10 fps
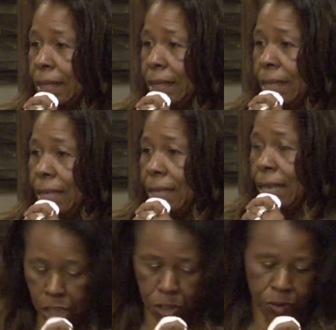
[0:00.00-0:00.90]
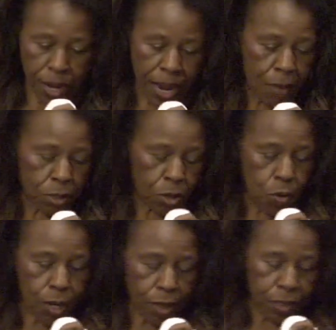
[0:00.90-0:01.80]
Amen.
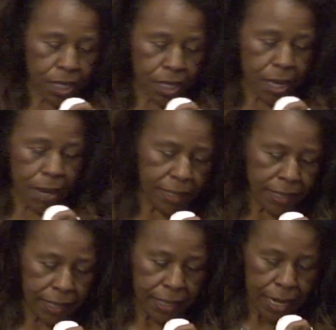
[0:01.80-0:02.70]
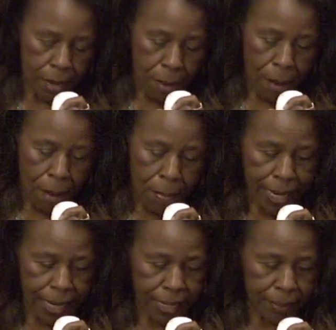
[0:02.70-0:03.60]
Yesterday I was going through something
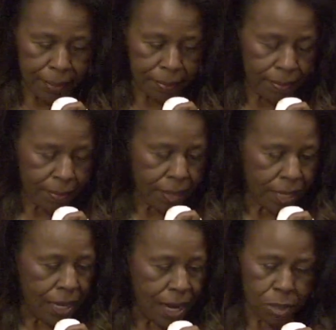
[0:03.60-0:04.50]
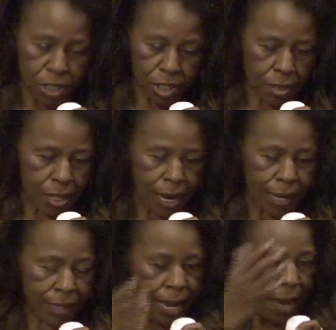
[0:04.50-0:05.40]
in my body and
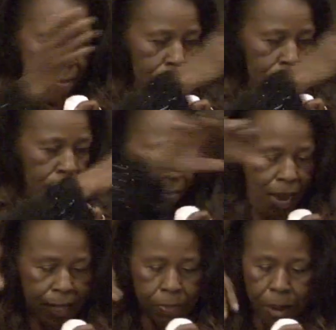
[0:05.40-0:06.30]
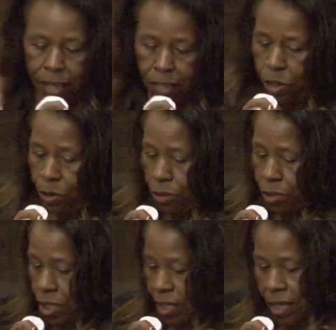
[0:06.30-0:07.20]
I was just, I came
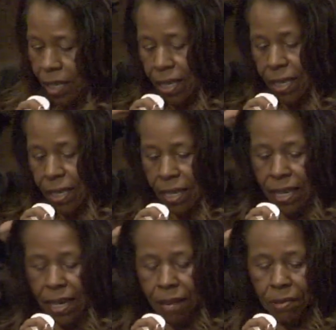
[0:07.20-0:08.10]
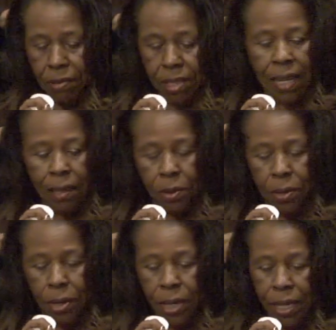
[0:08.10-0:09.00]
passed by the church and, and
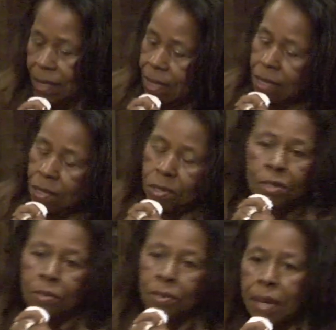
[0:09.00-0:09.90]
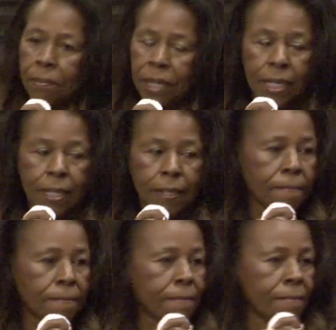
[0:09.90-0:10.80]
I was just like, Lord, I just need you to do
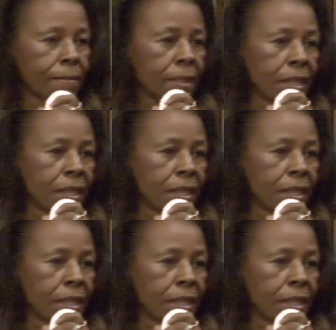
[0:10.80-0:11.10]
something.